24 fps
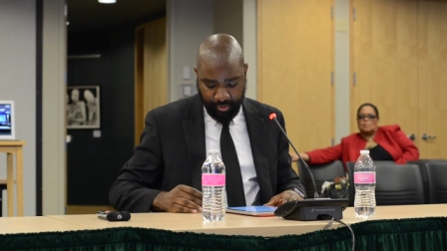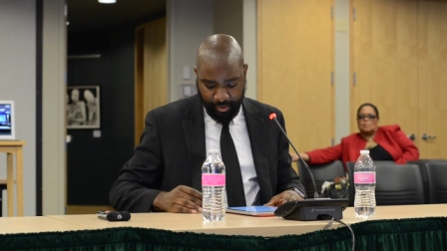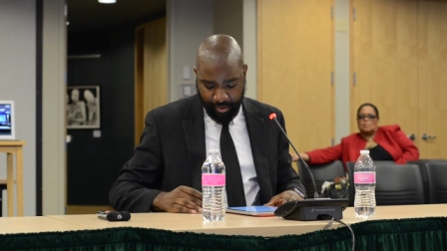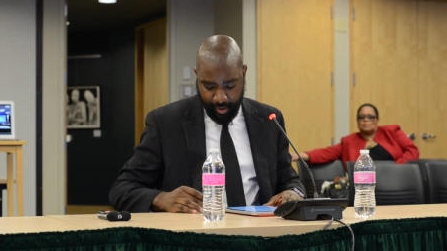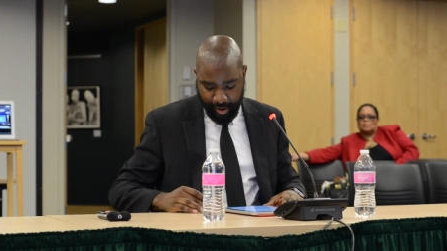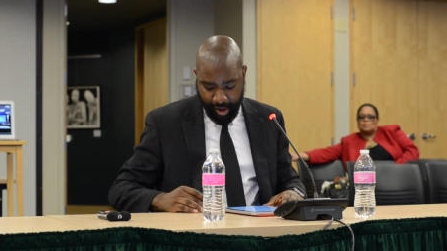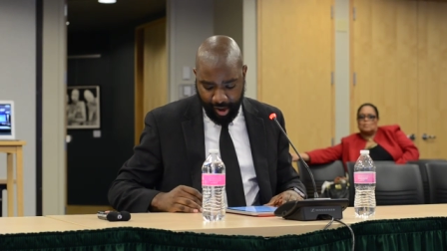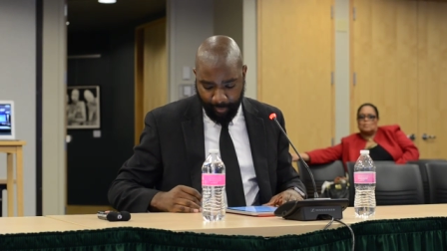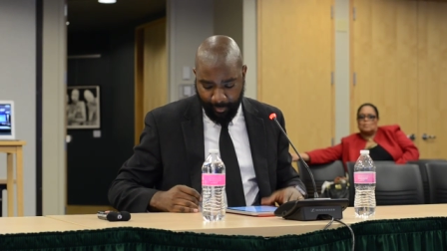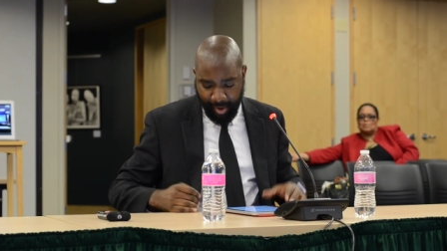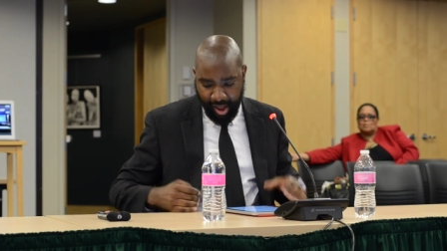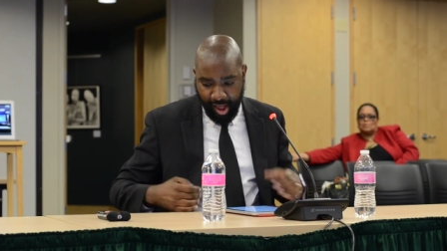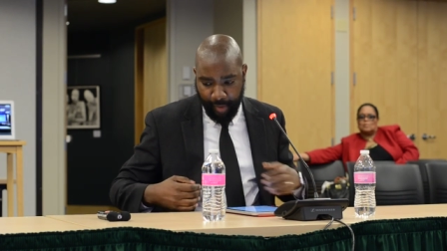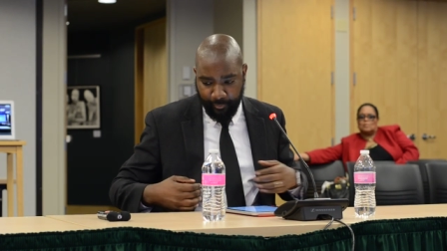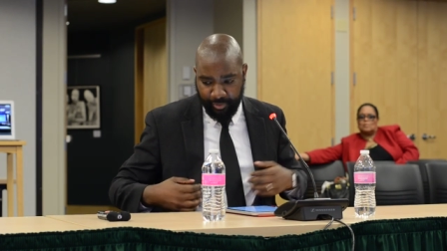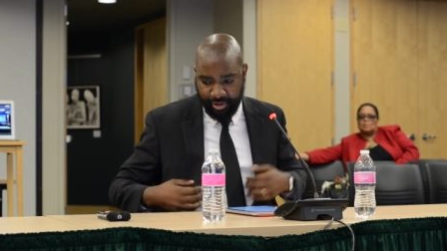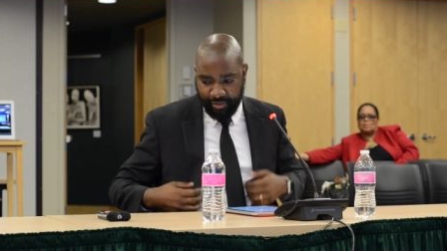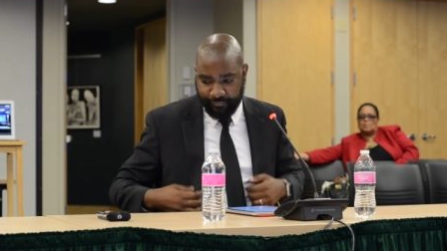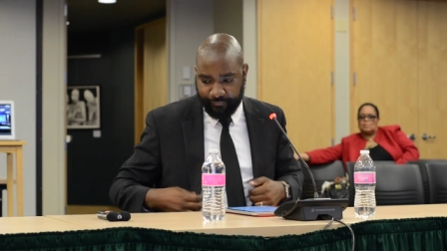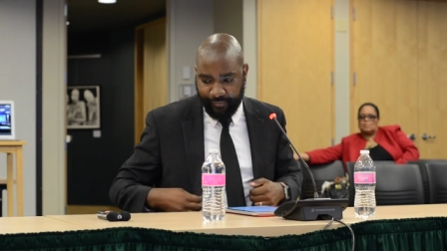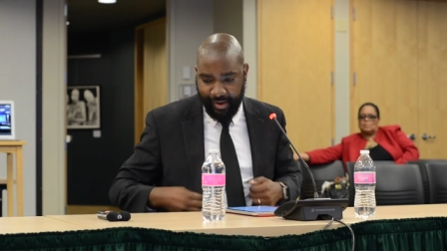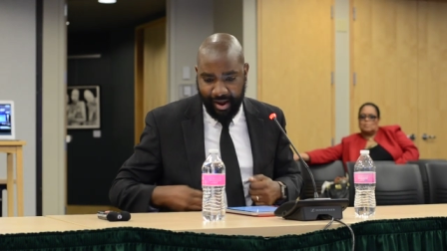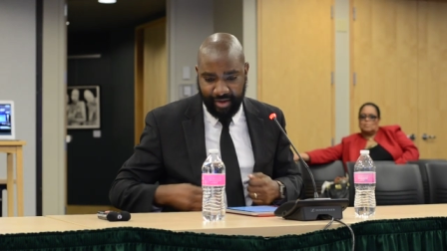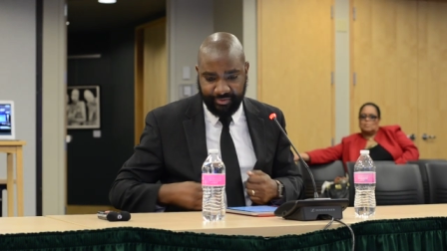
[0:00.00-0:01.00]
I'm an
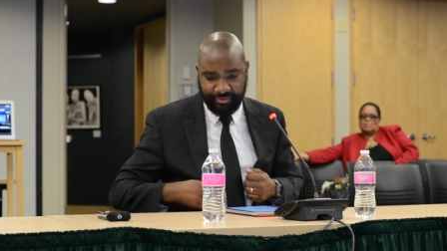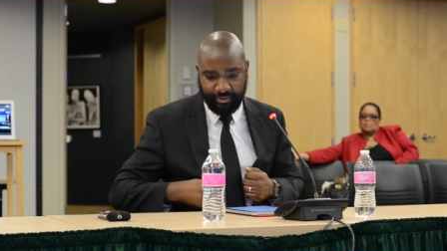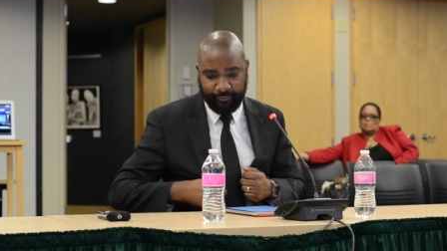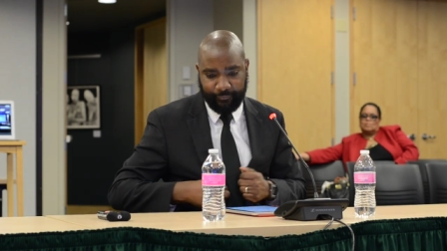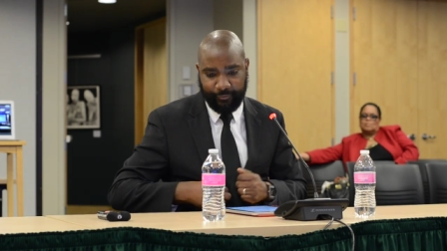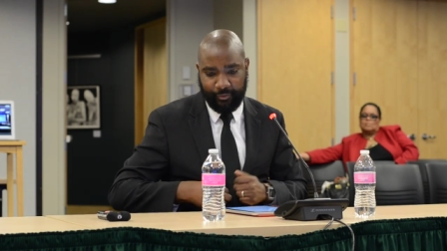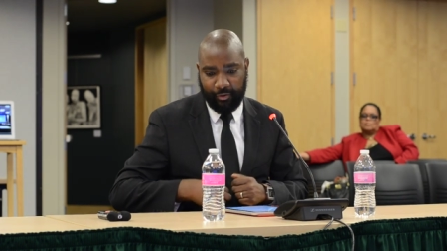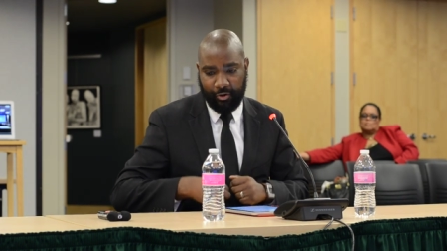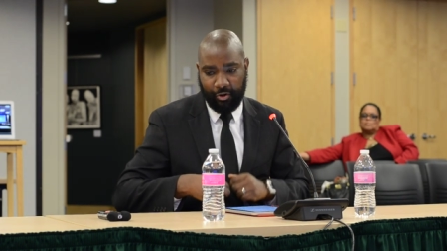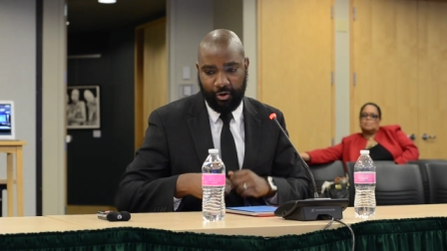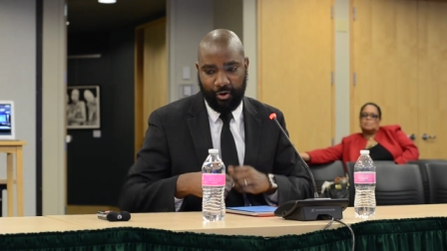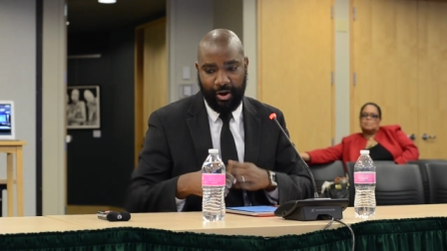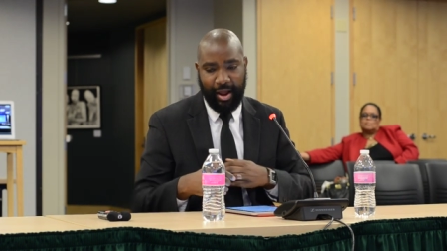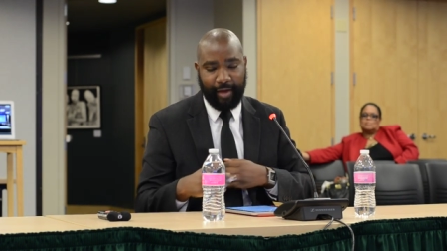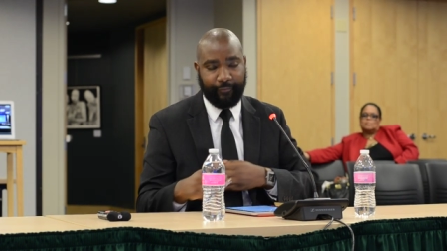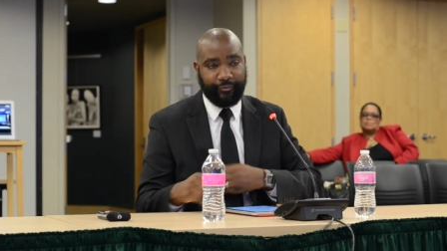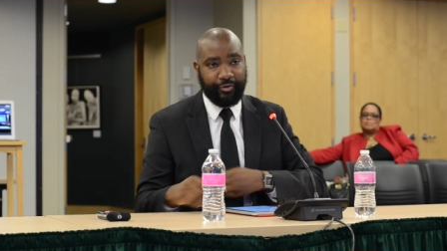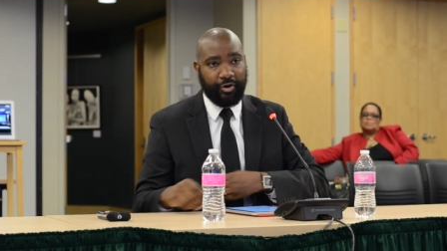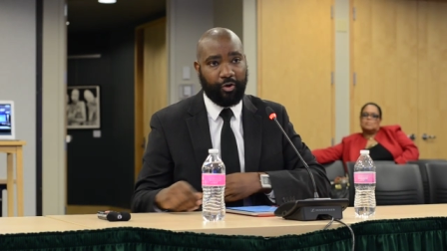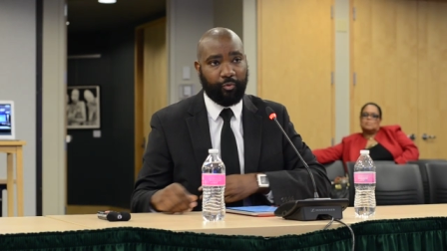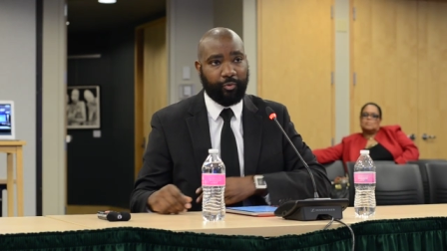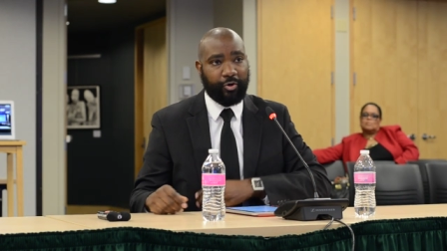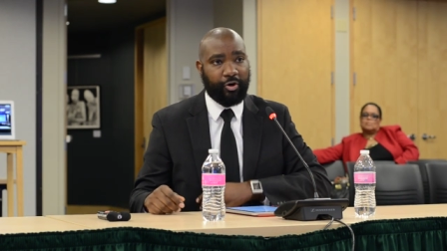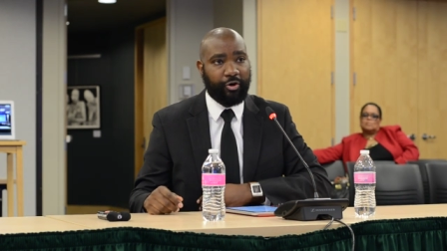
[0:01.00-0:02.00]
advisor for her. I've
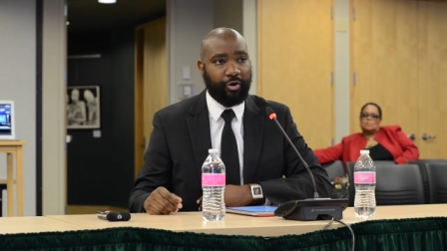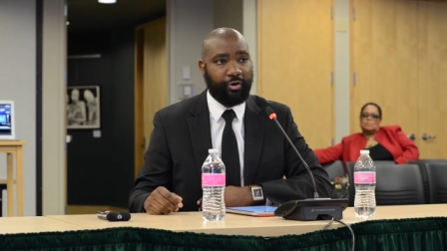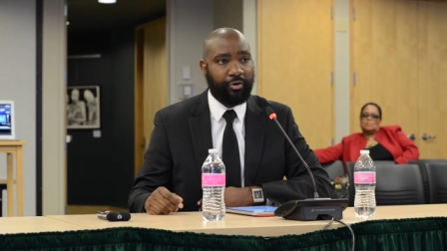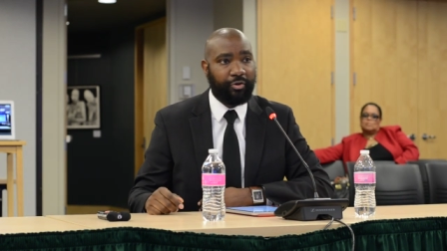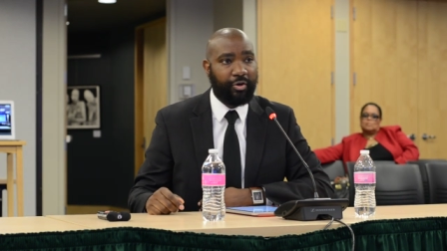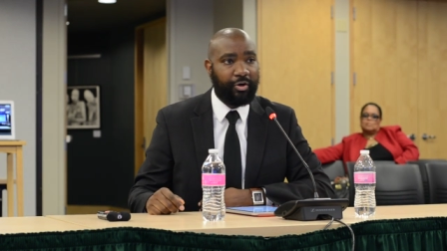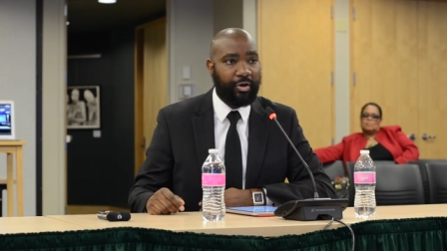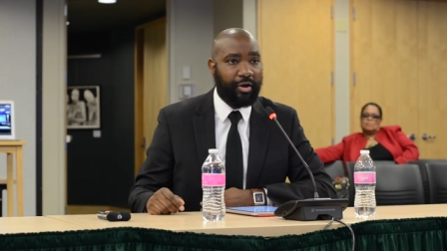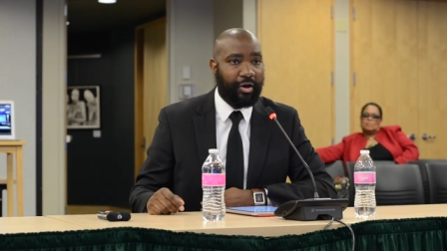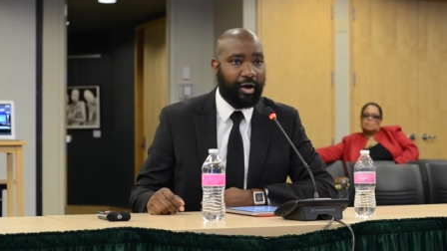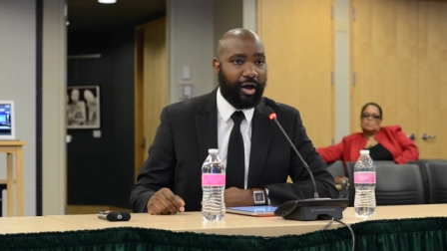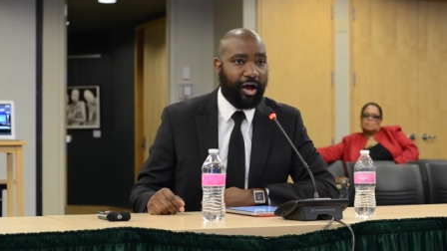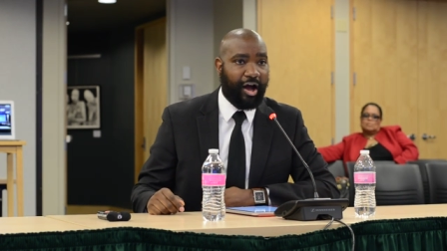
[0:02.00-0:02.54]
known her